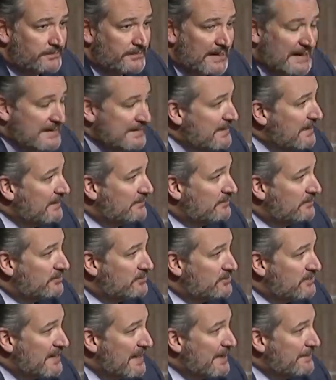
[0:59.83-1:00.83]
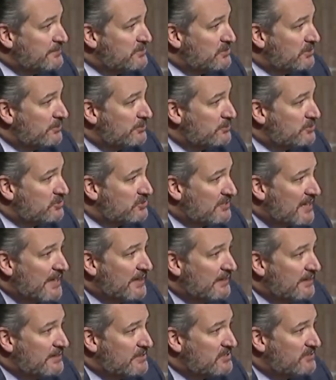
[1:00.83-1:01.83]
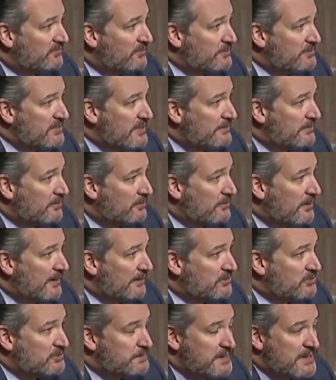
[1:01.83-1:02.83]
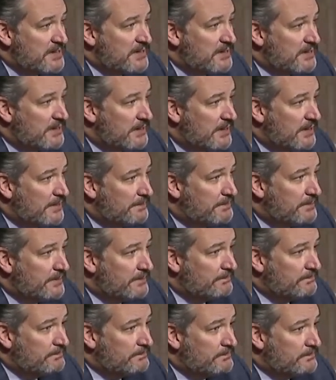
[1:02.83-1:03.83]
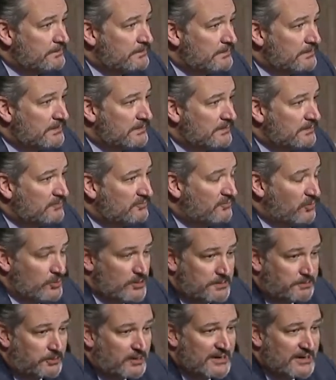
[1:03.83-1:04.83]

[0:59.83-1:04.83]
And yet there's an absolute silence from Democrats speaking up for the